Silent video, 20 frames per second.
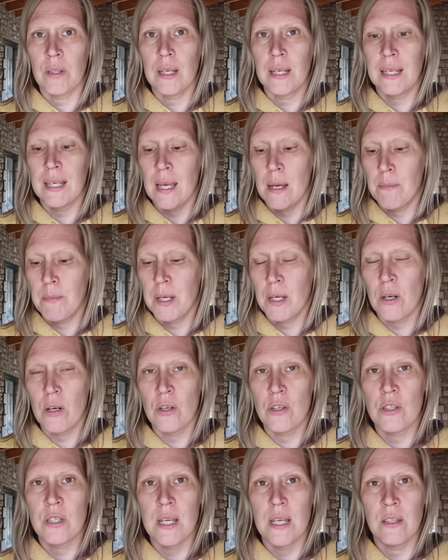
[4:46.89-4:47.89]
the
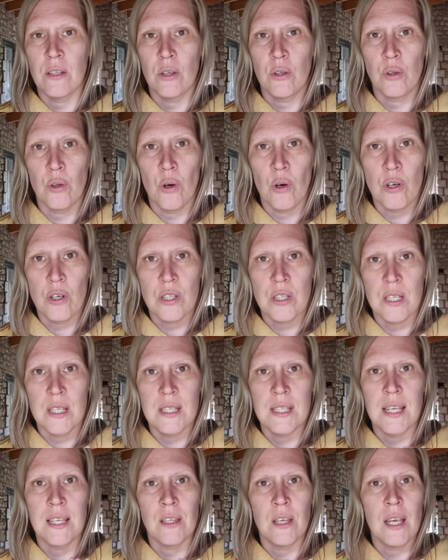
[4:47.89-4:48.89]
chemicals and the
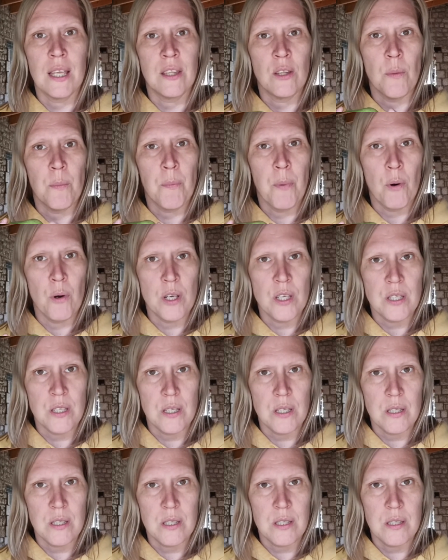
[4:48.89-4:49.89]
toxins and the
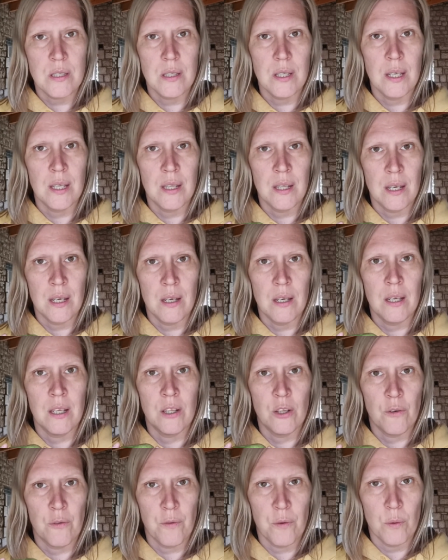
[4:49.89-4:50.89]
poisons in
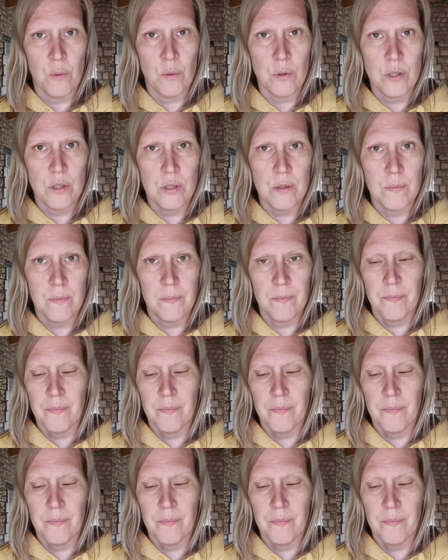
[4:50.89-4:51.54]
the foods.